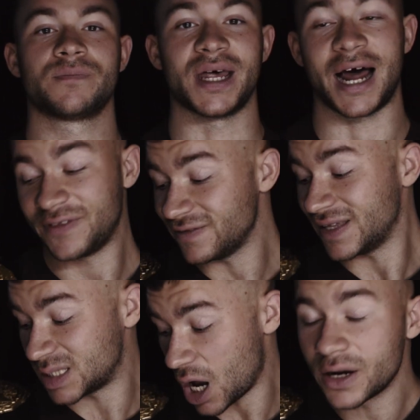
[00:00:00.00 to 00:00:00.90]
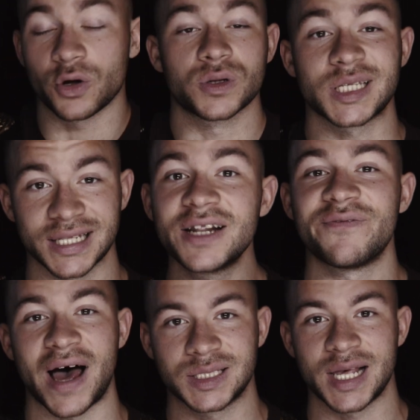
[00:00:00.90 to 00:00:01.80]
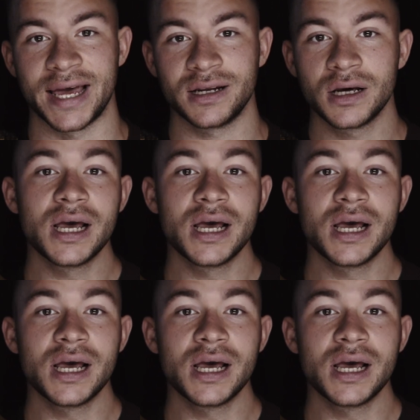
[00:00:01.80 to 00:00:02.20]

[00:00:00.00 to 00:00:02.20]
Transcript: And I think this title solidifies that.